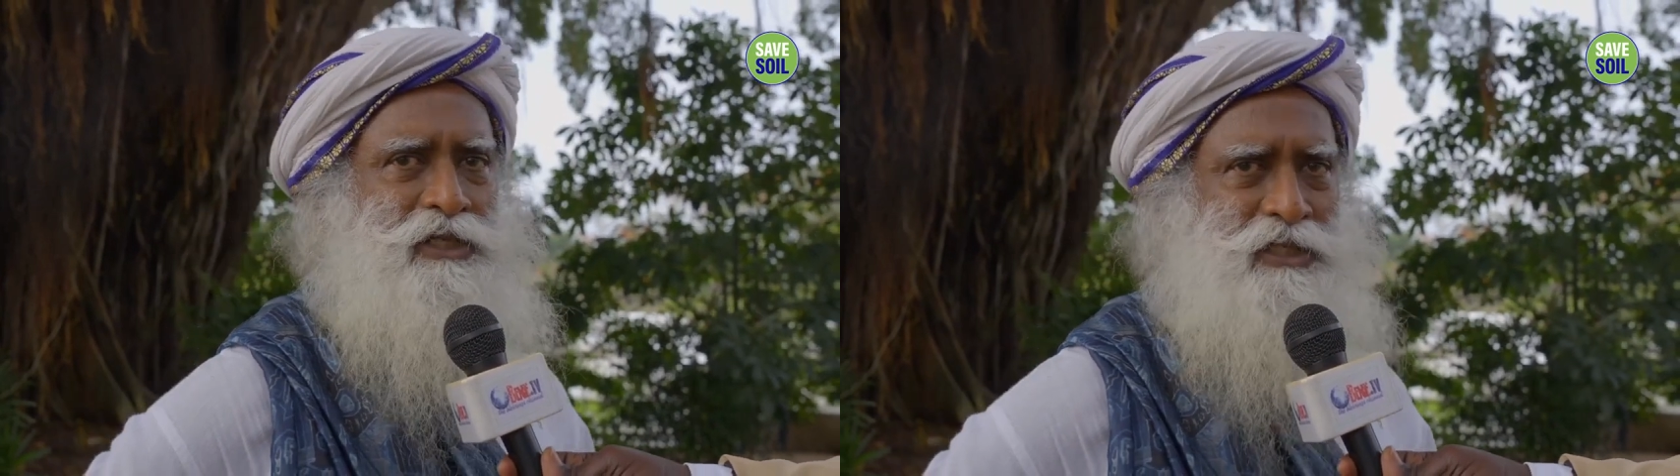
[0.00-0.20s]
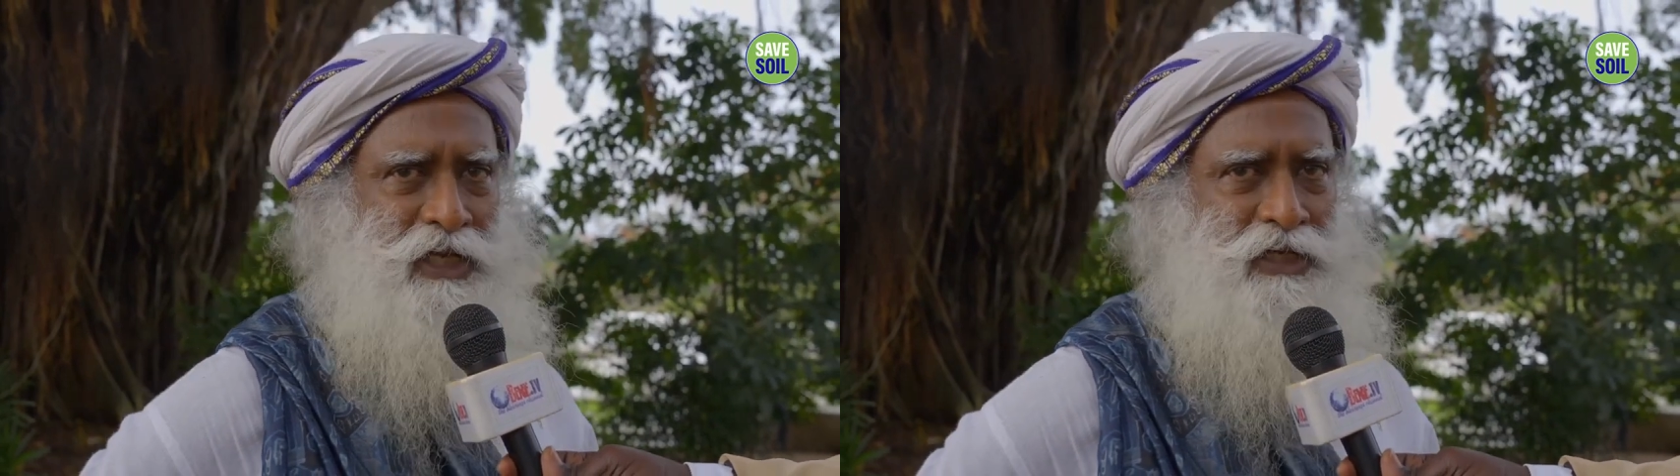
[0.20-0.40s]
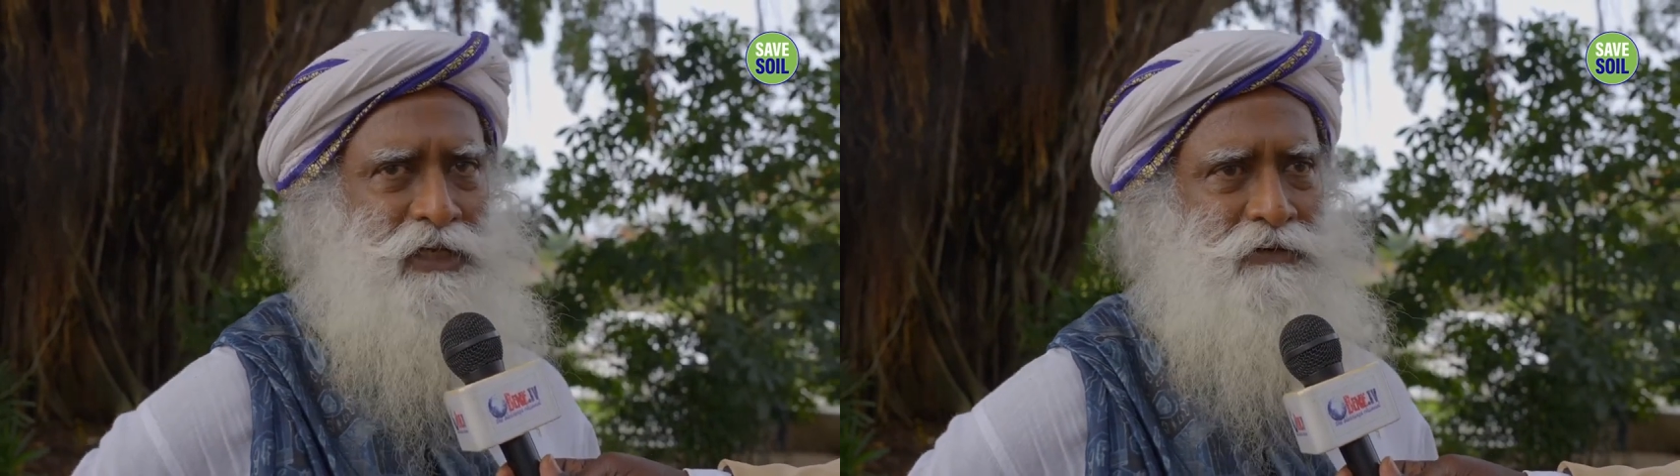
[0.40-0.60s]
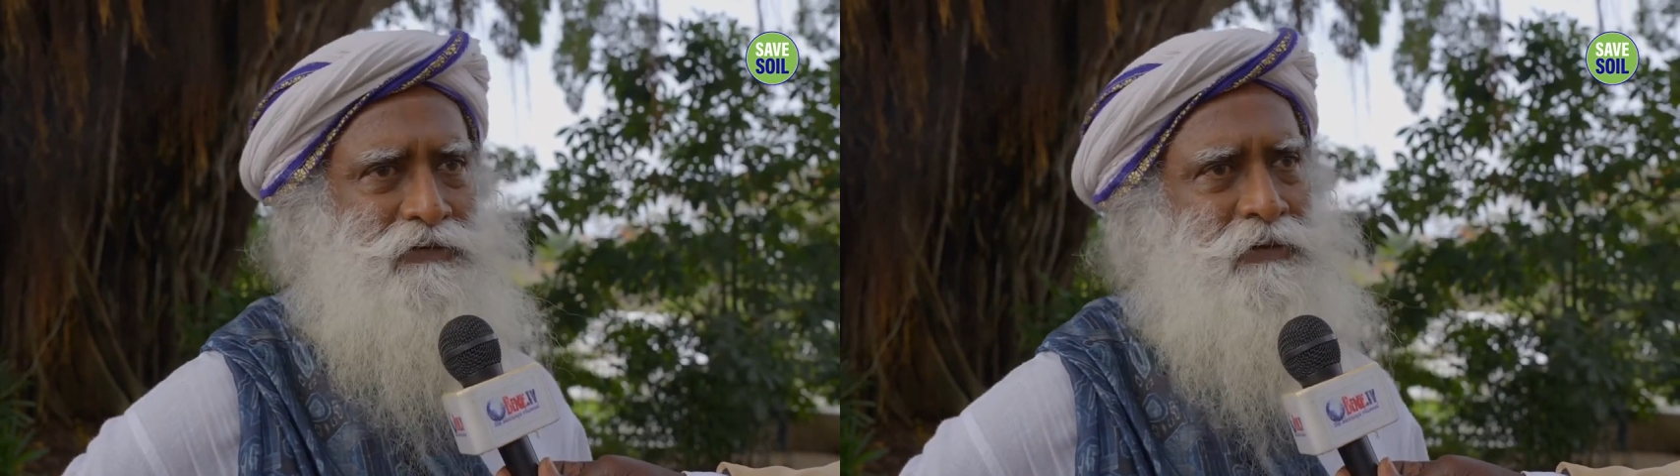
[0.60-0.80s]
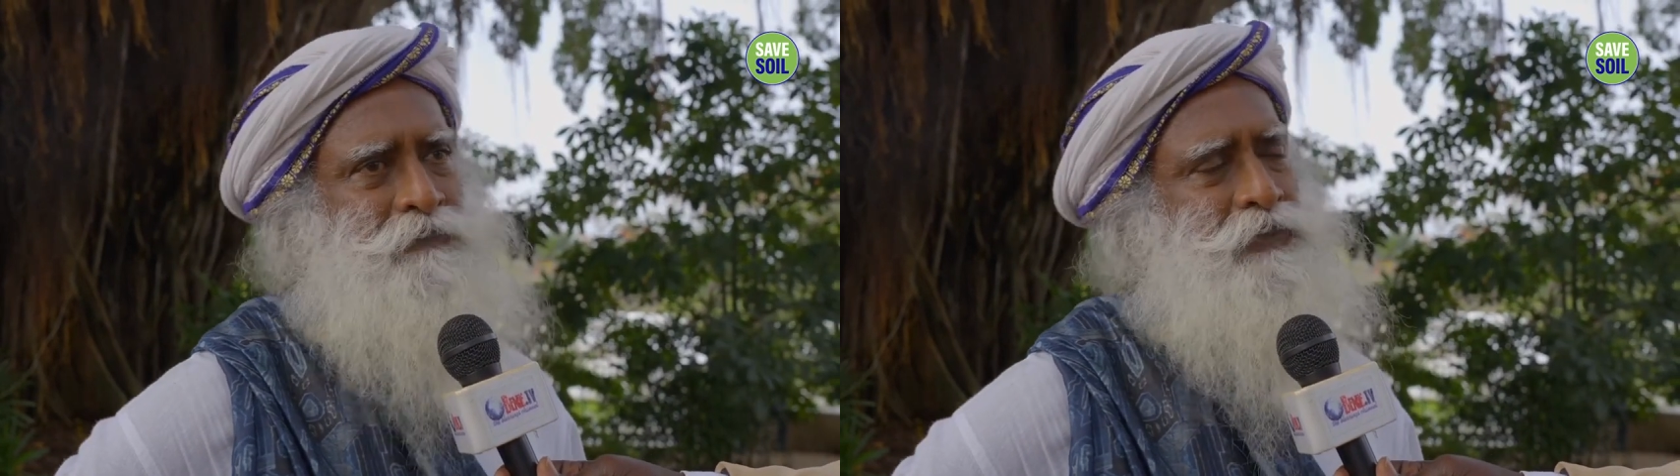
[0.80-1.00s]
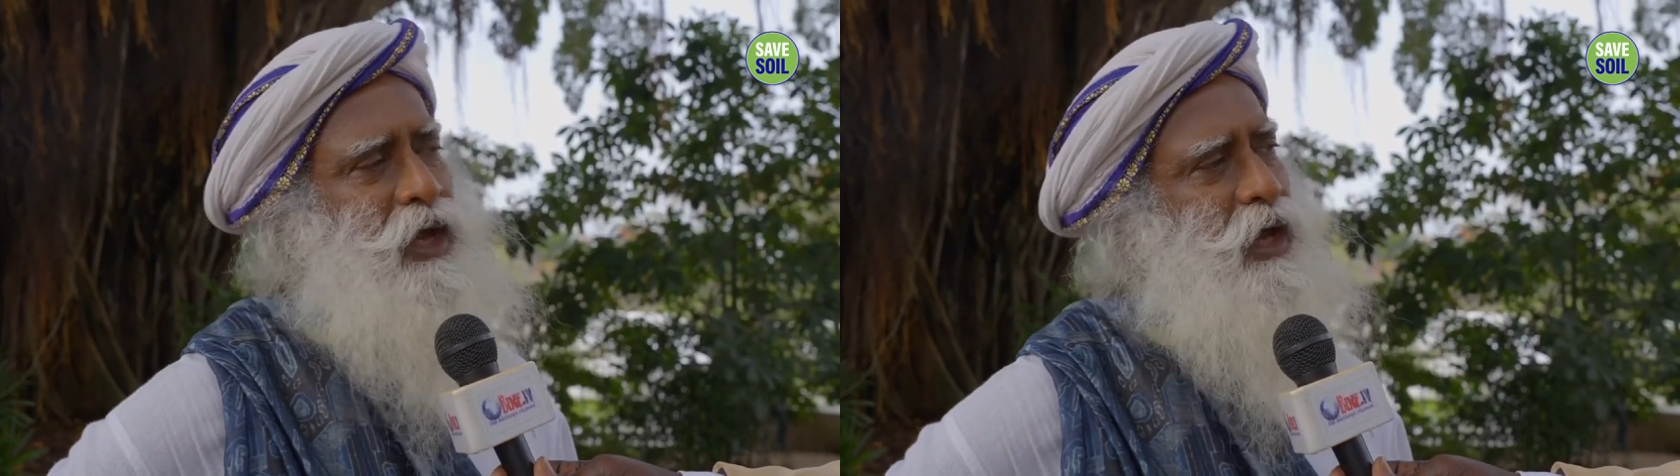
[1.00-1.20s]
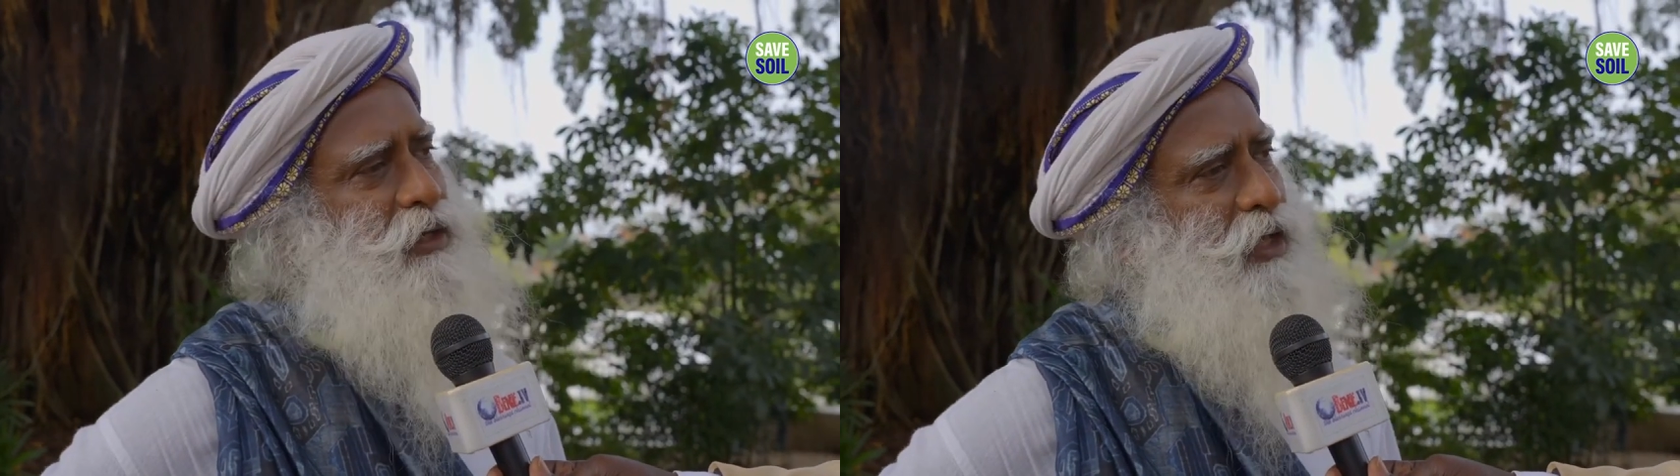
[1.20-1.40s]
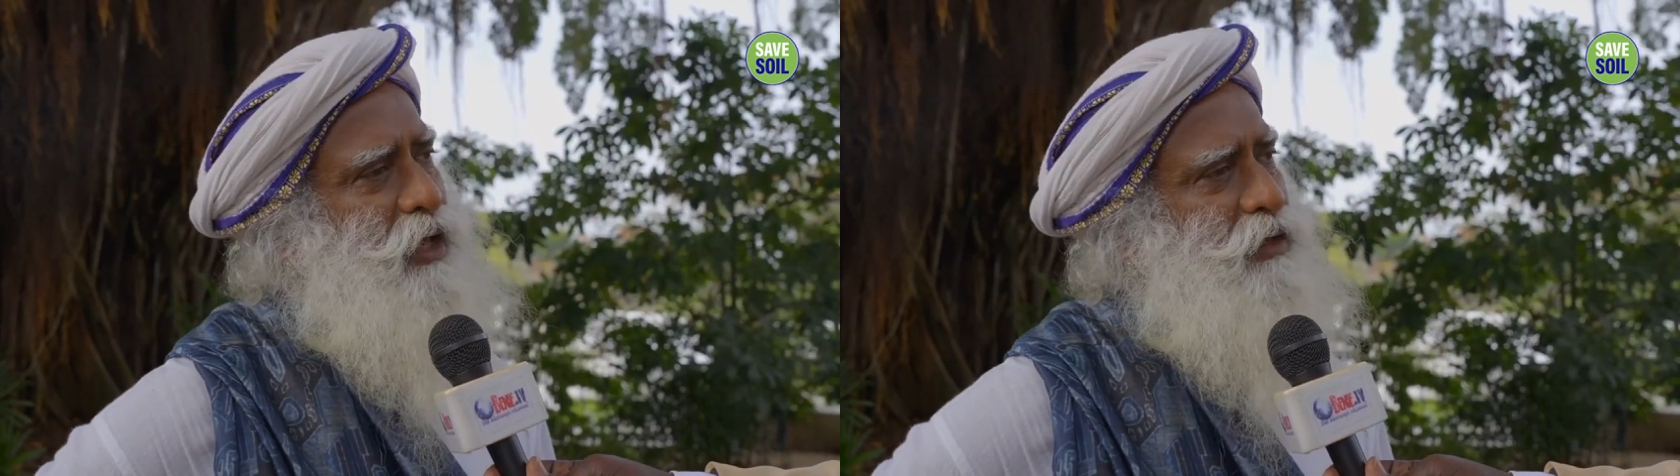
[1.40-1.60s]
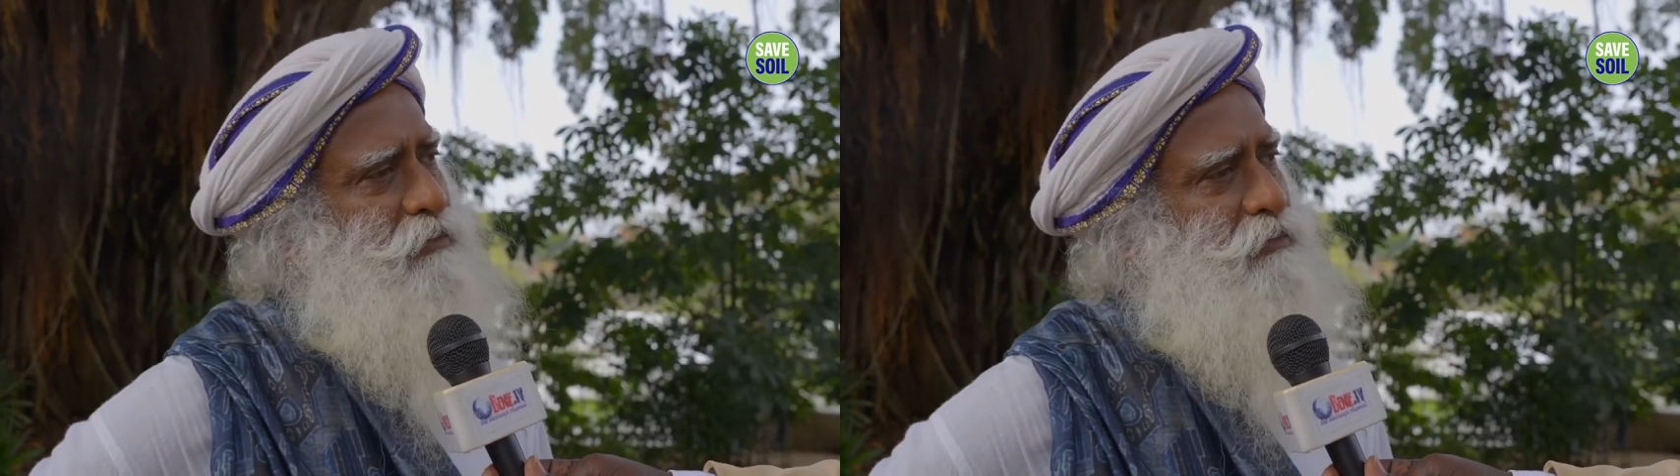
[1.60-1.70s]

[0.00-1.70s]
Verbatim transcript: incentive and then